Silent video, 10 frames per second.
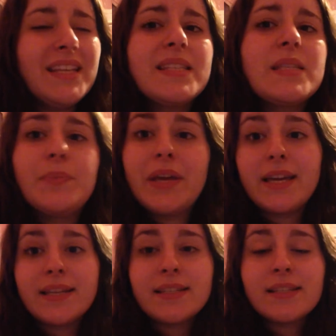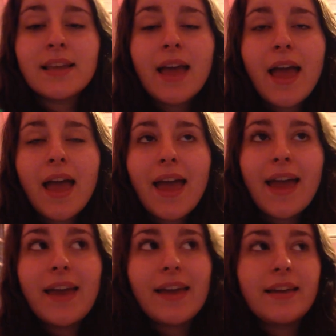space,
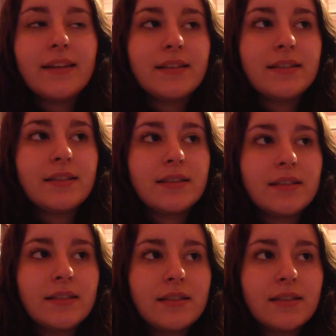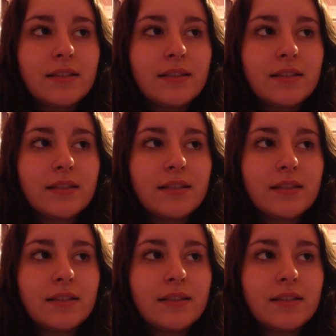and